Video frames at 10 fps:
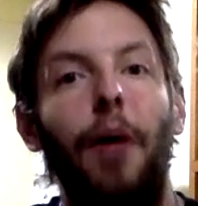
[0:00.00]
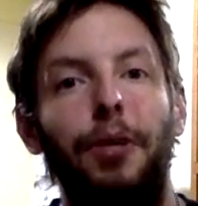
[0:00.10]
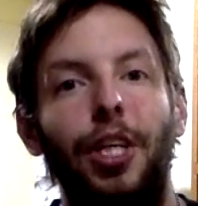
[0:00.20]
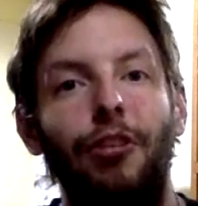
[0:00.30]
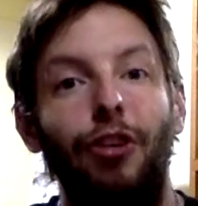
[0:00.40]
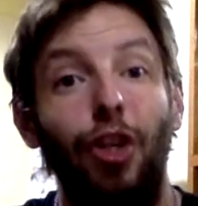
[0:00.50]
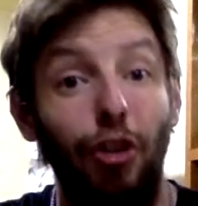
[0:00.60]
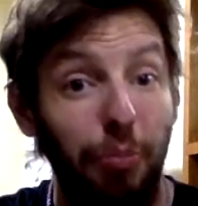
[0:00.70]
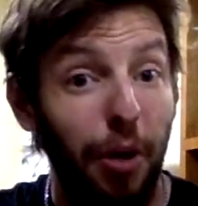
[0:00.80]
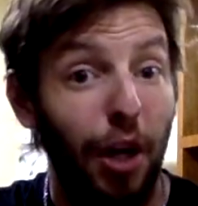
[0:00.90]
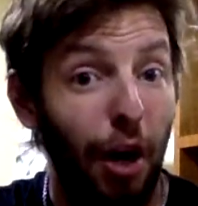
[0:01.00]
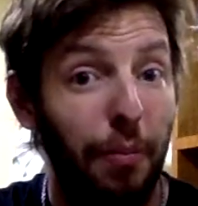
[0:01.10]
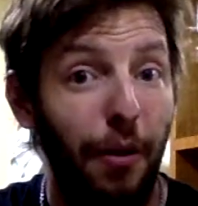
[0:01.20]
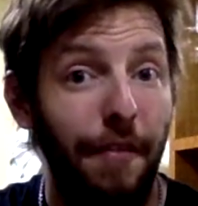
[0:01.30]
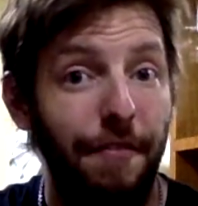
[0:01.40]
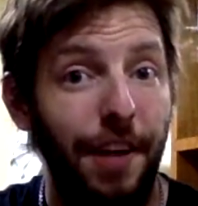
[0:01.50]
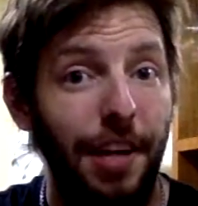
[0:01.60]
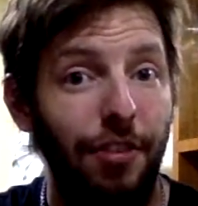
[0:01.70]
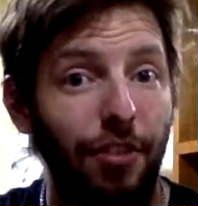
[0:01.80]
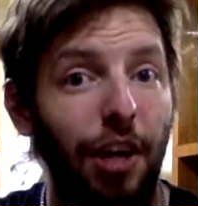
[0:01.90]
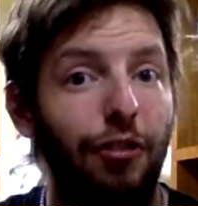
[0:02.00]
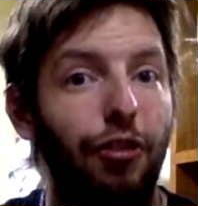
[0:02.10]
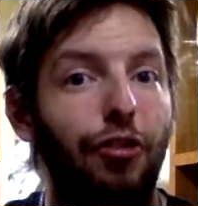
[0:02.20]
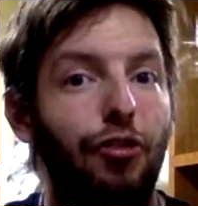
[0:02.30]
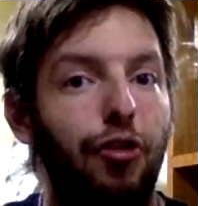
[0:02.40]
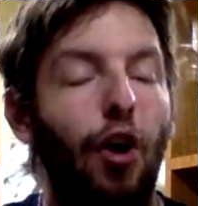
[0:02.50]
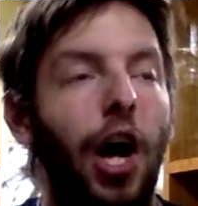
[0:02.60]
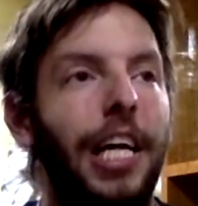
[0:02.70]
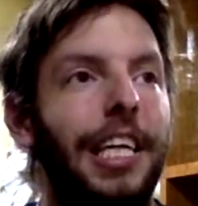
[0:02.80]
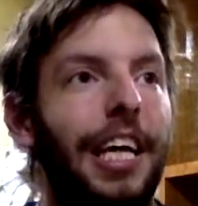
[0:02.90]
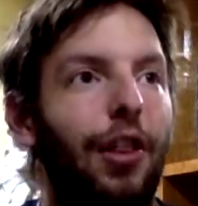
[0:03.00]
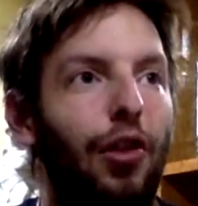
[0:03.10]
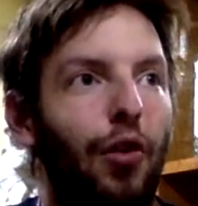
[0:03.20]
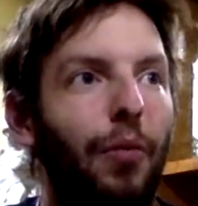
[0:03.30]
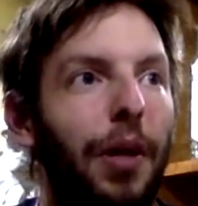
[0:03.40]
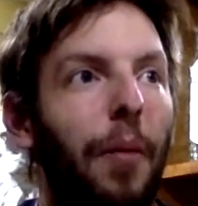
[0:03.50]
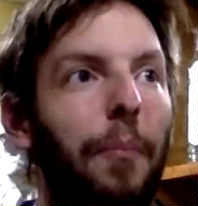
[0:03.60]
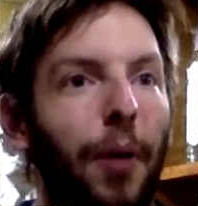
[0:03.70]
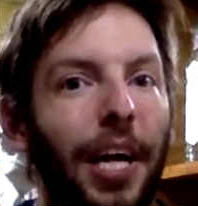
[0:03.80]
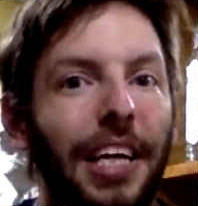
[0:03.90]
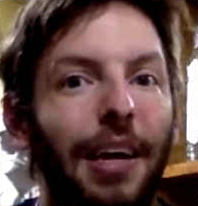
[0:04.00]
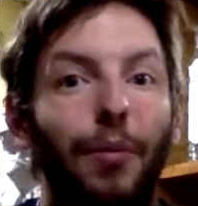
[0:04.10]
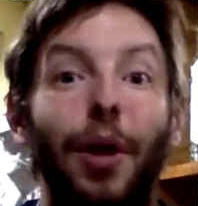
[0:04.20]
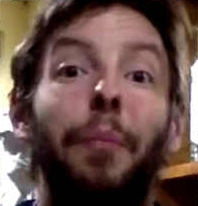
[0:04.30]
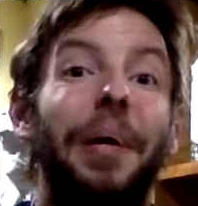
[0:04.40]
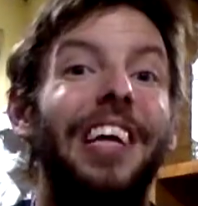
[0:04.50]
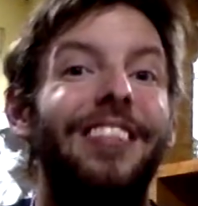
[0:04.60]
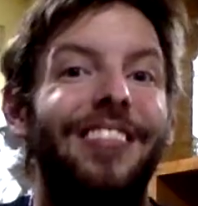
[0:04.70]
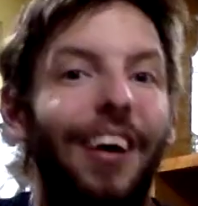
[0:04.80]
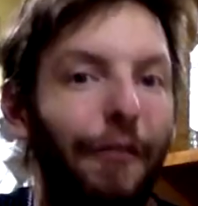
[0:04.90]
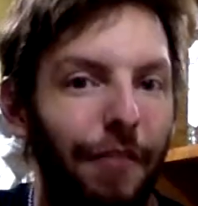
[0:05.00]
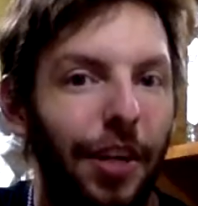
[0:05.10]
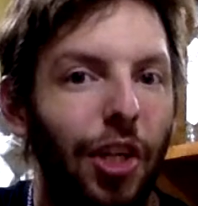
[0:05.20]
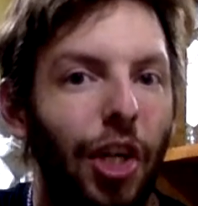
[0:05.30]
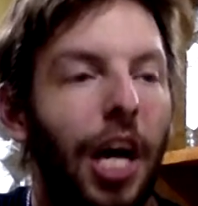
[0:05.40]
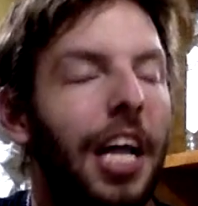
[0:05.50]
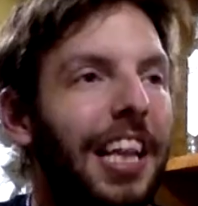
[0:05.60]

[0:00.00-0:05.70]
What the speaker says: option is she's putting on a brave face and she's trying to get through it without breaking down, without being selfish.